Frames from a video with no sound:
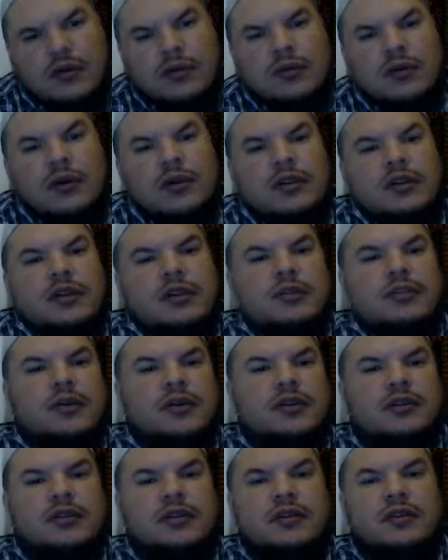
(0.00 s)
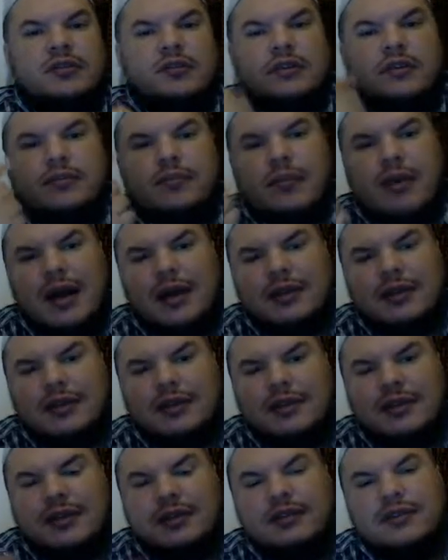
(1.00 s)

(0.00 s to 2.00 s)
whether the person was practicing